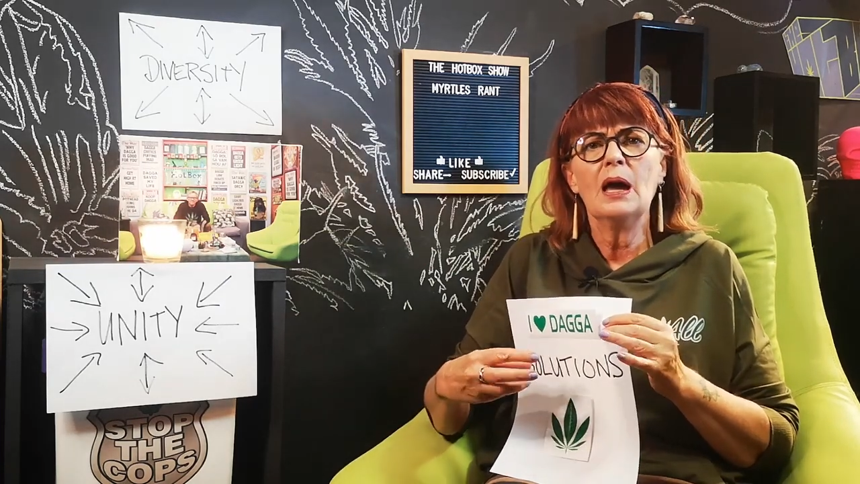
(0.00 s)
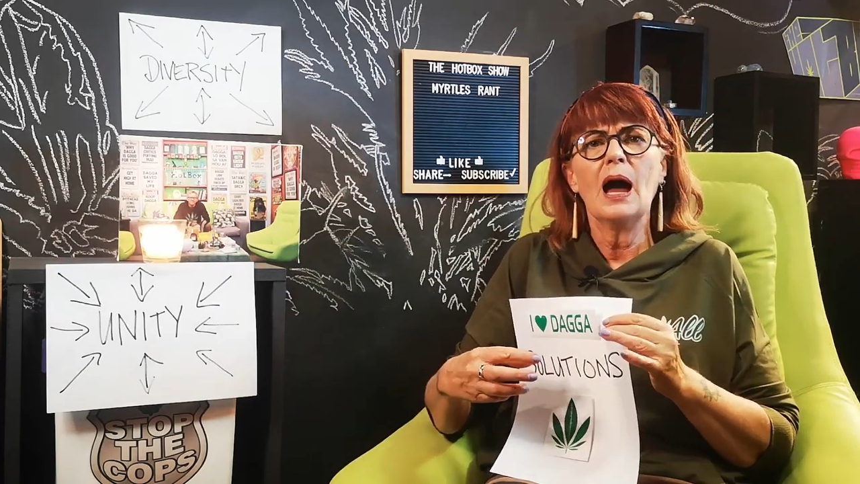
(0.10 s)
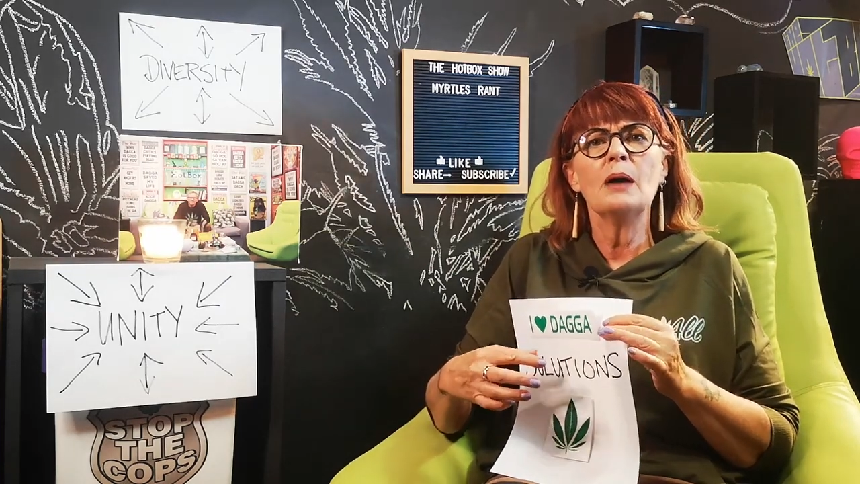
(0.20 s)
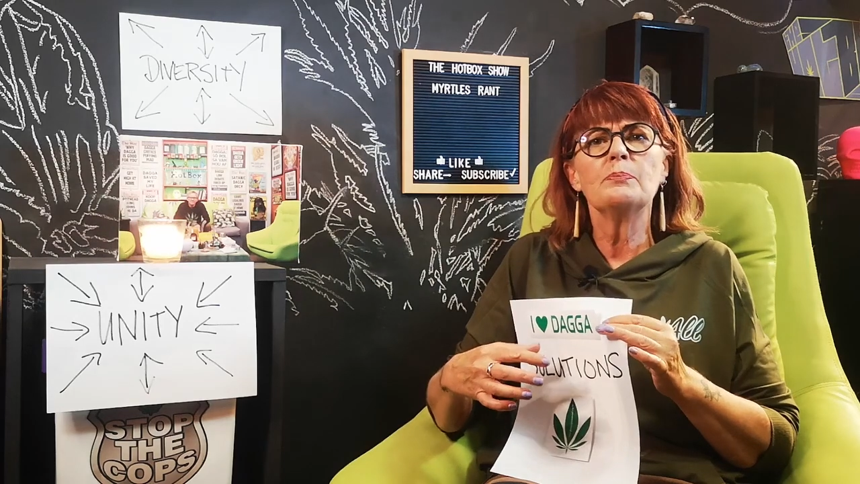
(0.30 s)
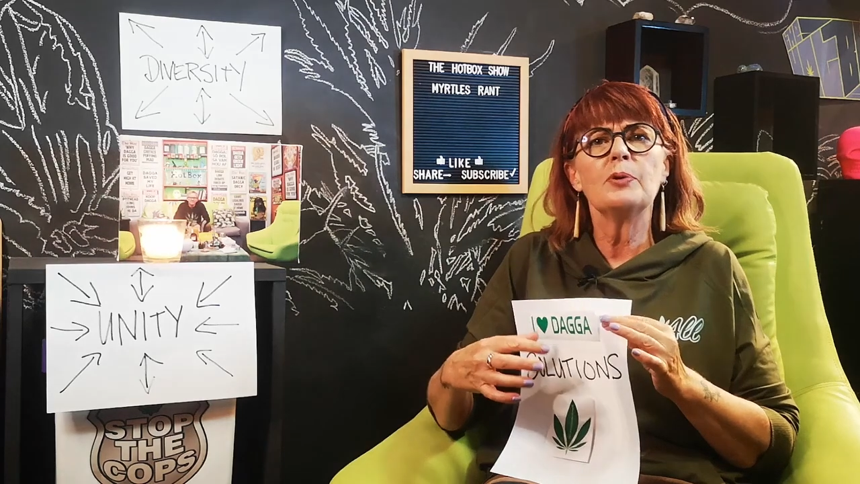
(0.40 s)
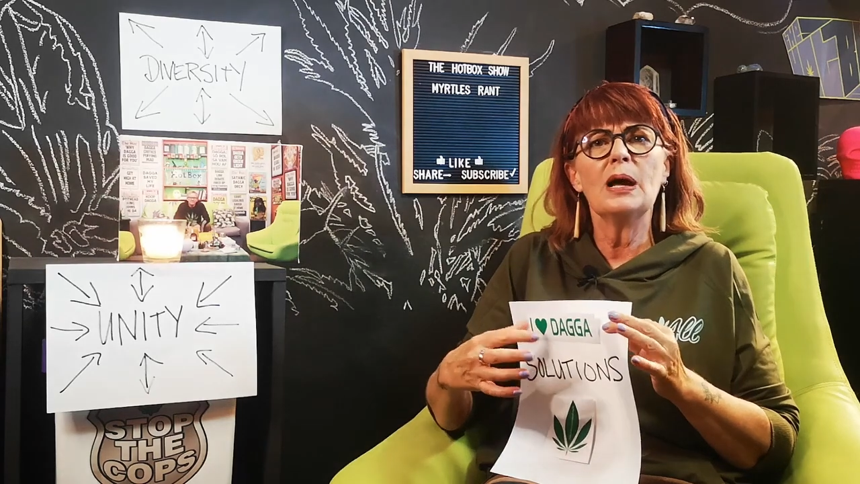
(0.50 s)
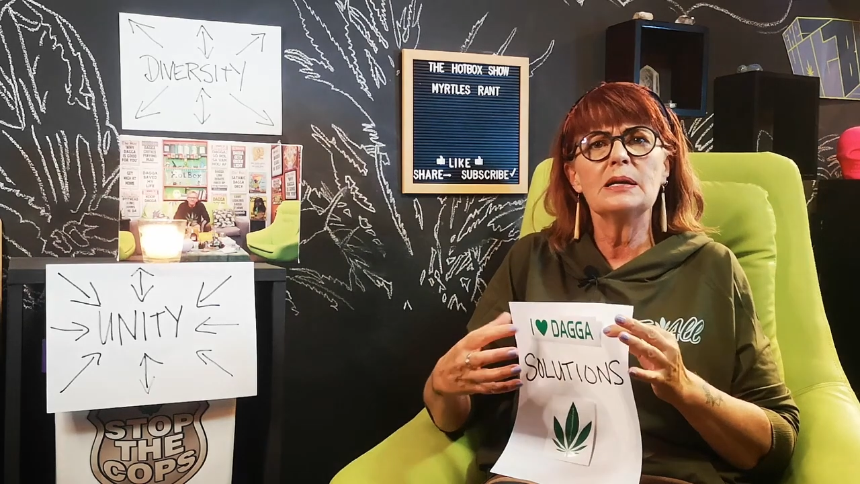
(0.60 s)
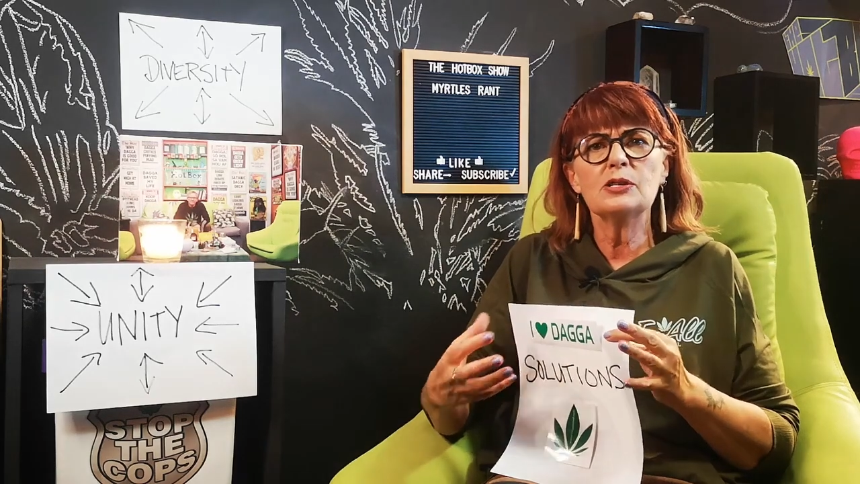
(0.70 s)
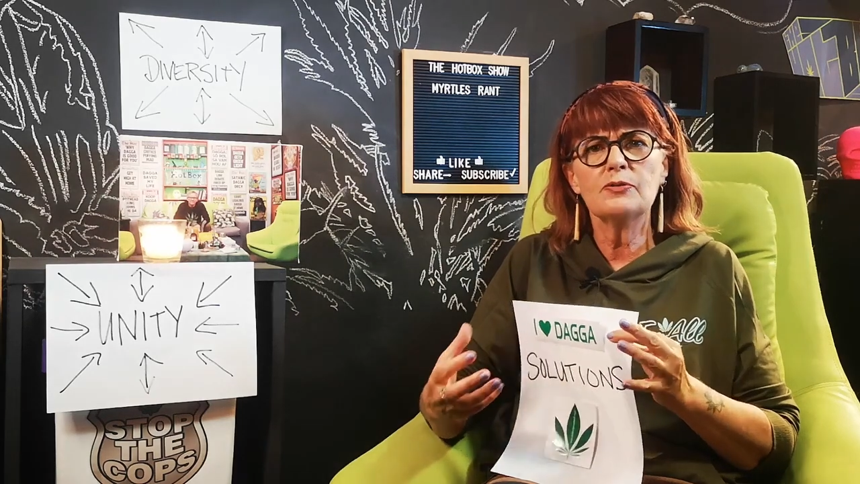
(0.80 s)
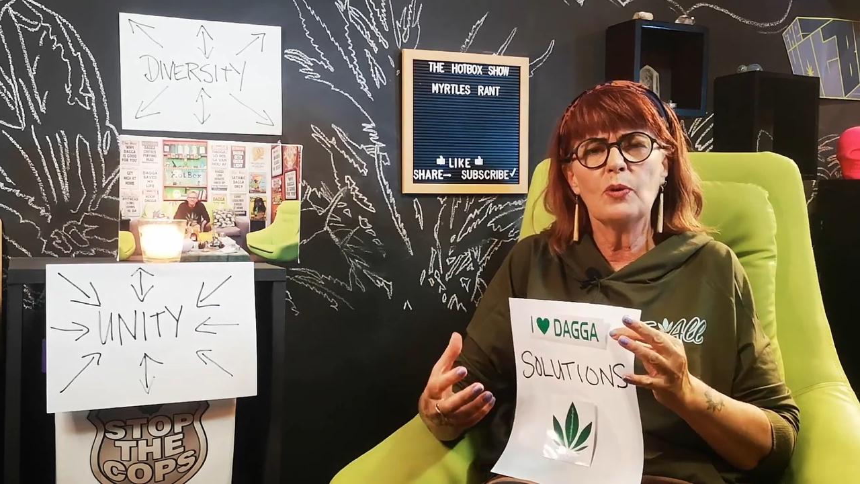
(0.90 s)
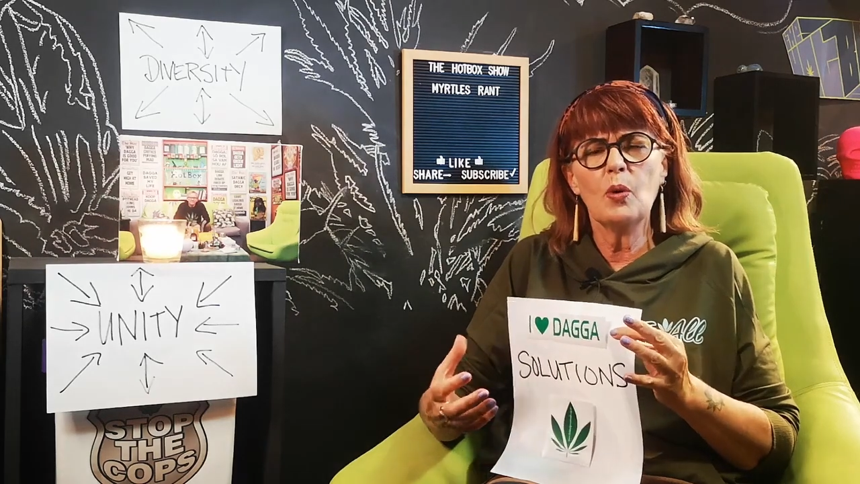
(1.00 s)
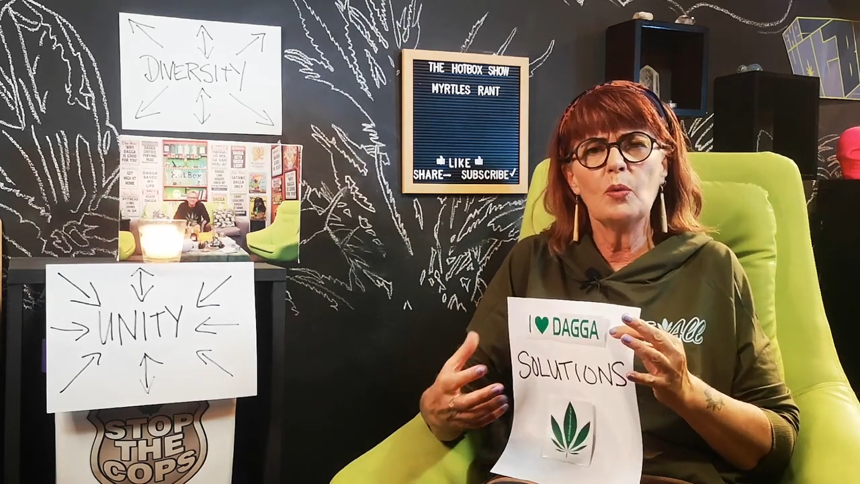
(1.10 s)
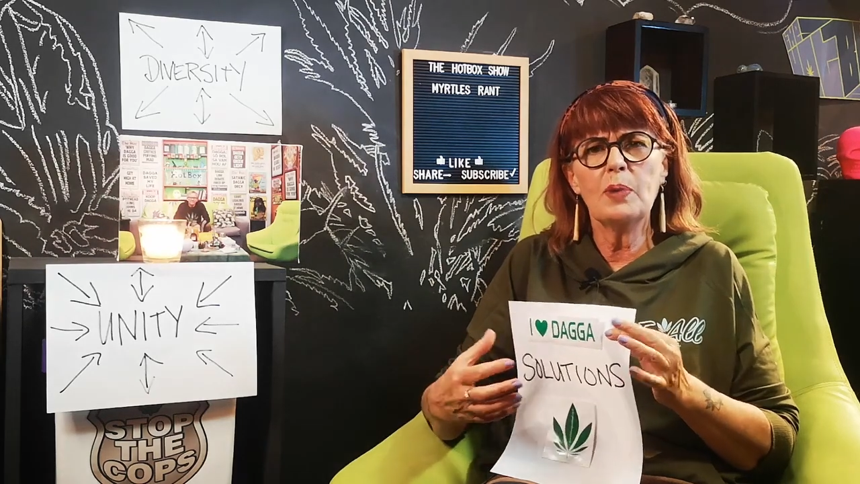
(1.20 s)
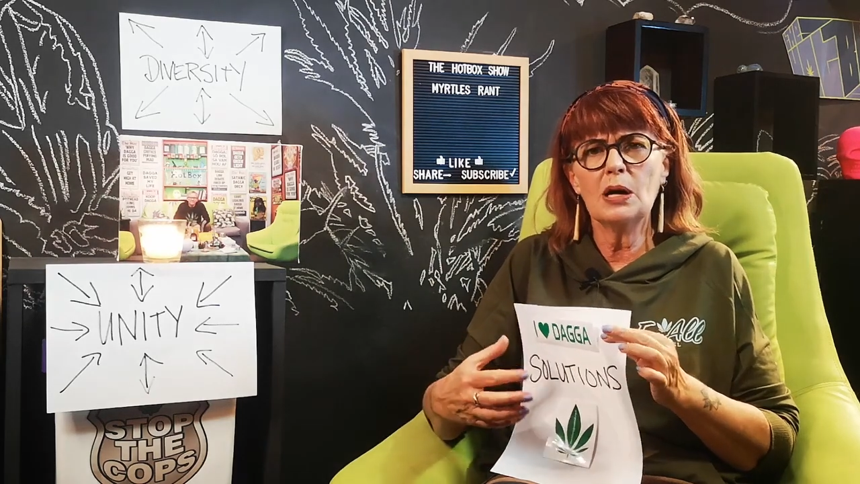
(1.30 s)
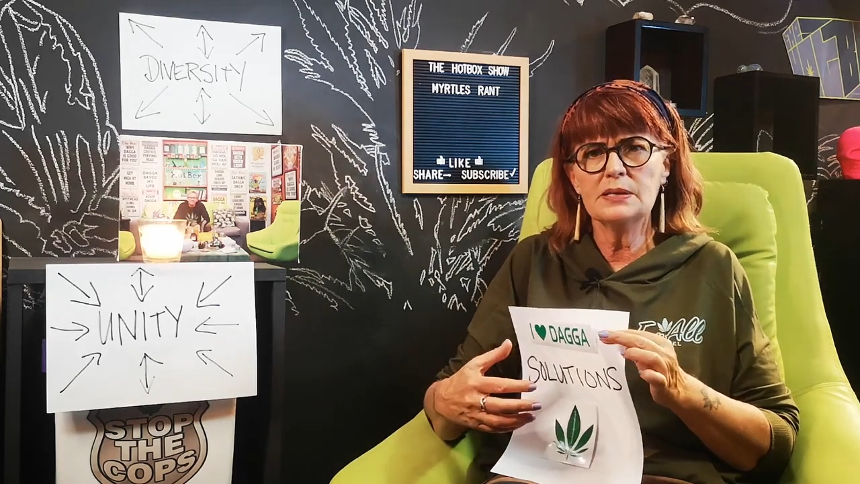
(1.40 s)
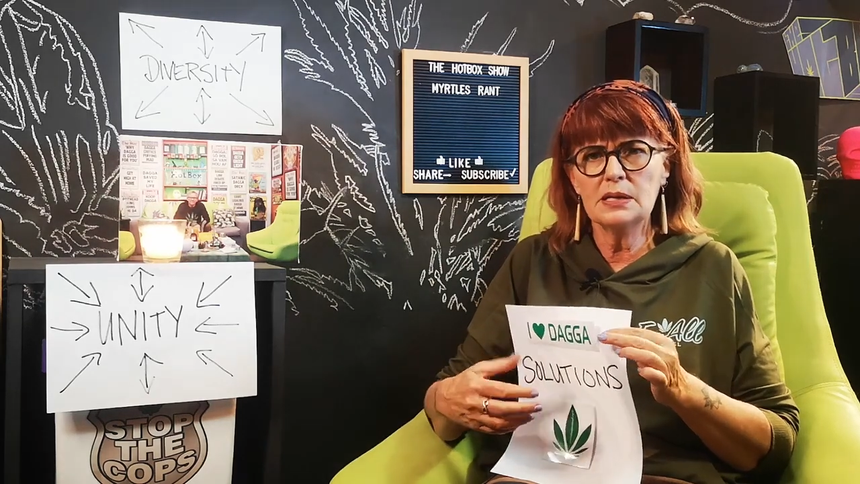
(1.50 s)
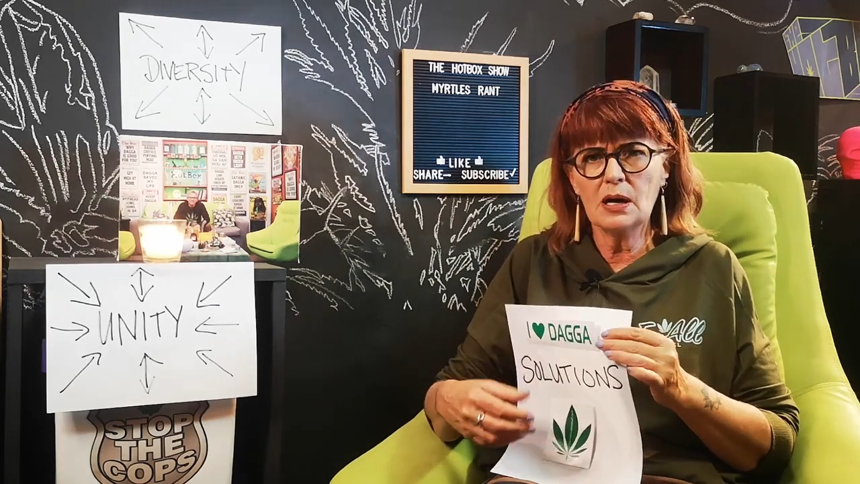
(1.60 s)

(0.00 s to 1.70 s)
umbrellas for policy